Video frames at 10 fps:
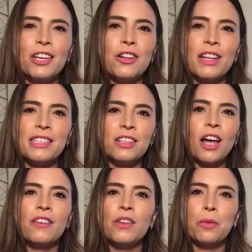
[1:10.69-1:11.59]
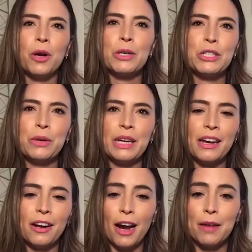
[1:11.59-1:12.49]
And that's a lot of the work we're doing
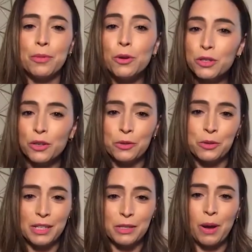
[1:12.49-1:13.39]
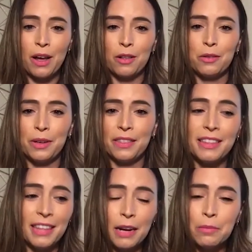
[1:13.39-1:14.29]
here at Pulso News as well with
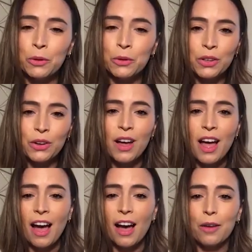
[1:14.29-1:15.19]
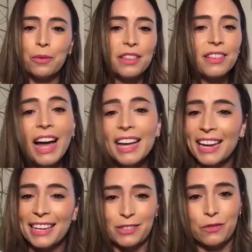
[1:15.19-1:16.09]
Telemundo, with
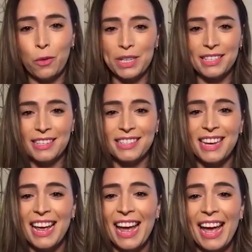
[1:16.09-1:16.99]
LatinX voices.